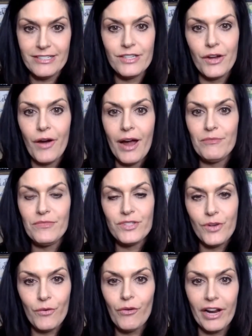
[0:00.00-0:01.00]
So, I'm
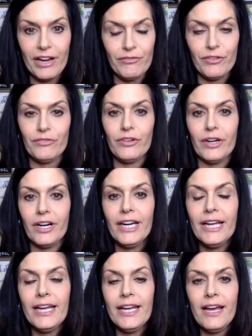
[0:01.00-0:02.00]
so grateful for
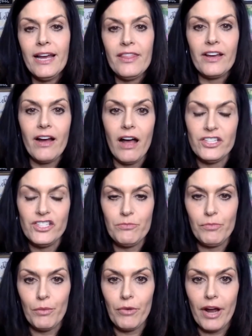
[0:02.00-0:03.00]
the collagen
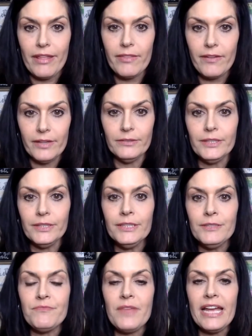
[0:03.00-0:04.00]
bone broth.
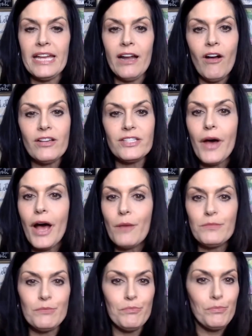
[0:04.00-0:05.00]
it also
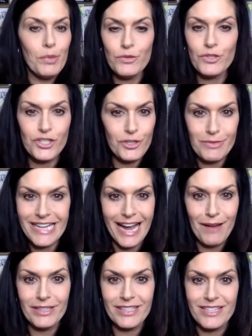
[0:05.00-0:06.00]
helps boost your
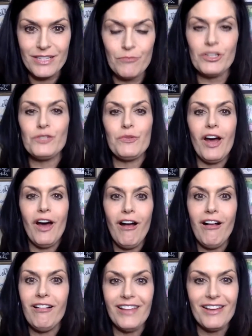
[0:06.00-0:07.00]
metabolism, which we
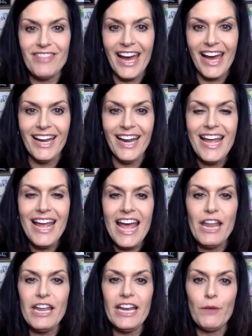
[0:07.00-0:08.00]
all love that.
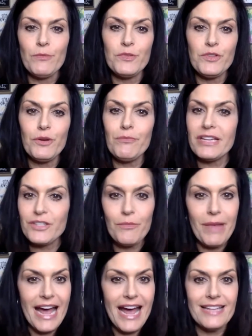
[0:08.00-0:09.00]
And it helps with your muscle
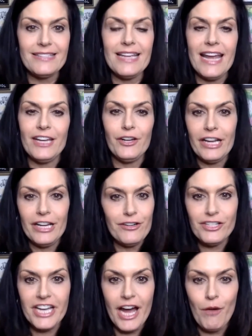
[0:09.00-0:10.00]
mass and your
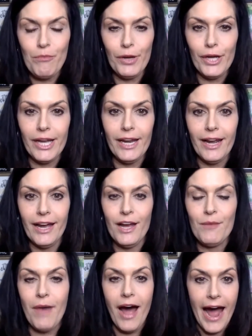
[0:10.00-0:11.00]
energy output.
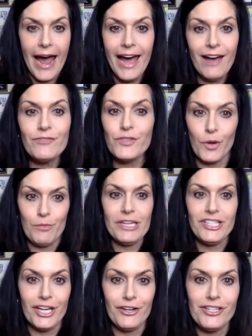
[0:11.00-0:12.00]
Um, I have so
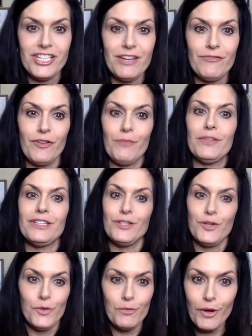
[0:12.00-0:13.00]
much energy from this
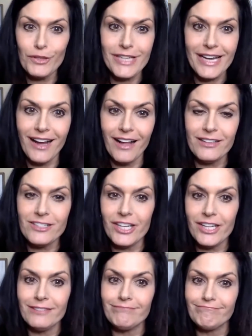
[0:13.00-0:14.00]
new multi
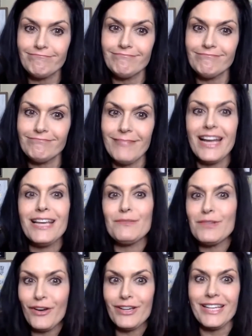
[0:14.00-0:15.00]
collagen. My
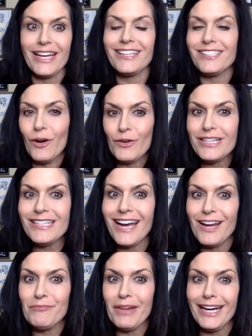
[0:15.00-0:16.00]
husband's always like, tone it
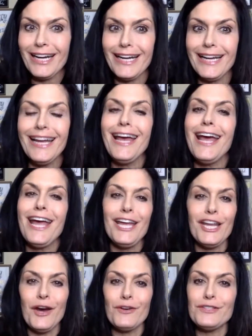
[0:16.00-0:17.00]
down, Mary.
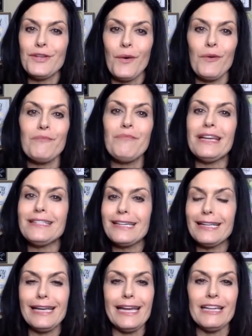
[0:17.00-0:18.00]
You know, so
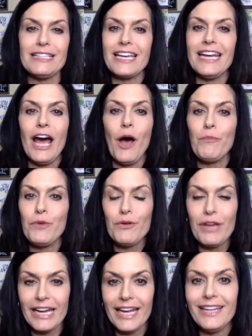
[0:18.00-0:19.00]
basically, it's going to help you
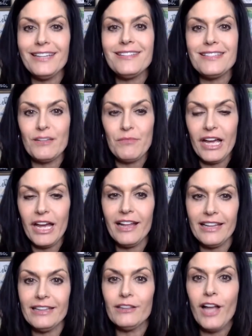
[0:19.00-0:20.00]
get some
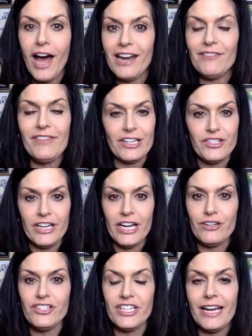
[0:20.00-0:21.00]
a lot of extra
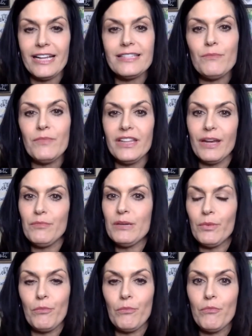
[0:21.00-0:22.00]
energy. That's something that
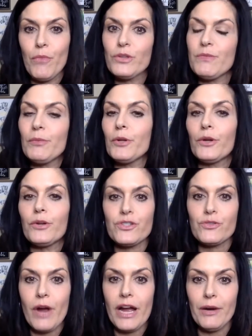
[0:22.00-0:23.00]
people most people
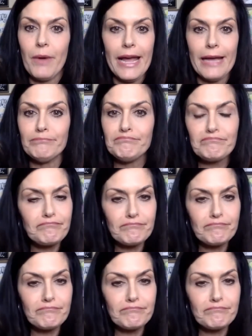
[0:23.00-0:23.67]
notice right away.